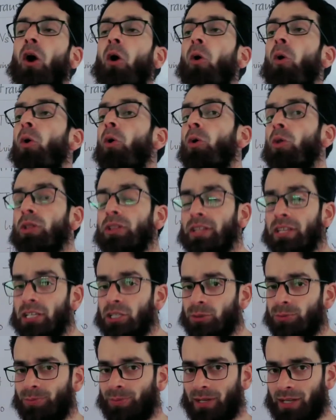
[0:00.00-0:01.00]
All
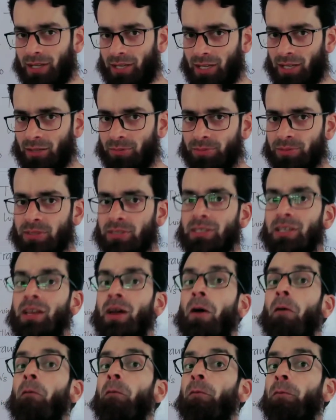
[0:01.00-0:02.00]
these verbs
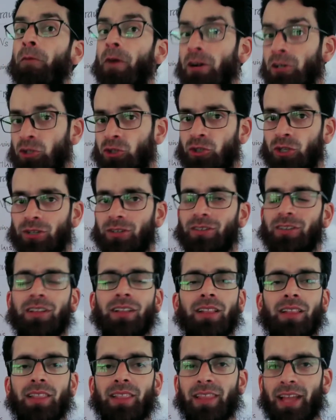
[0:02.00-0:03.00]
function
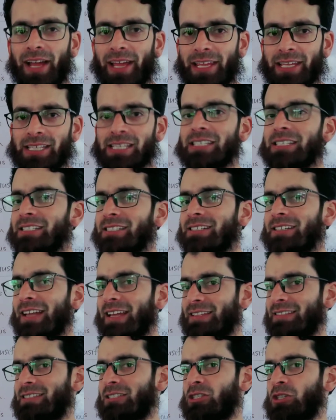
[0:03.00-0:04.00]
like
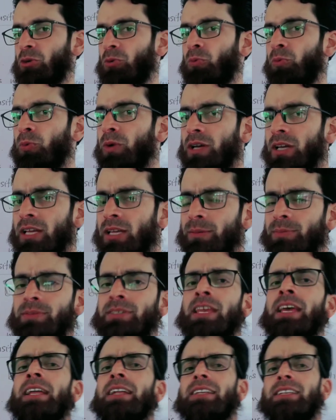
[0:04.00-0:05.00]
transitive
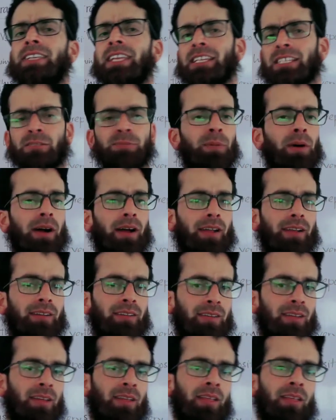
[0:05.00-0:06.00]
verbs
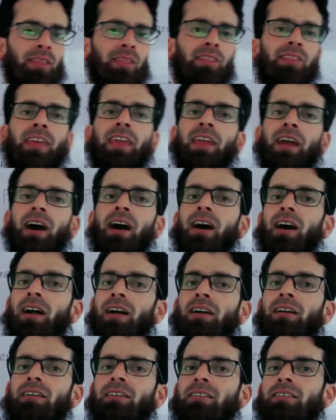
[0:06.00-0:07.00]
despite they
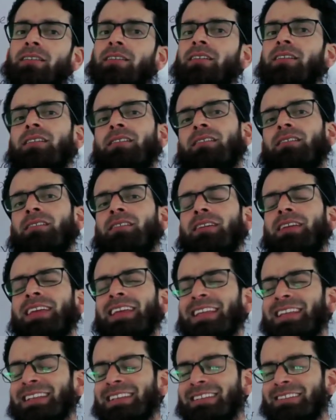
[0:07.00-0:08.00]
are
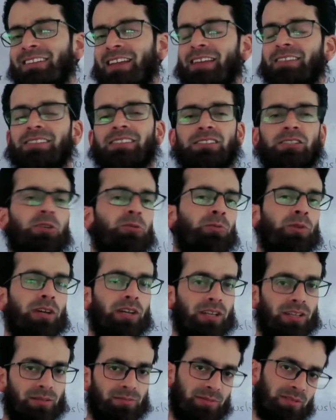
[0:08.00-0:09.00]
intransitive
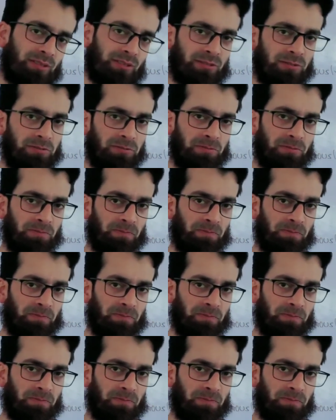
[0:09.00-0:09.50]
verbs.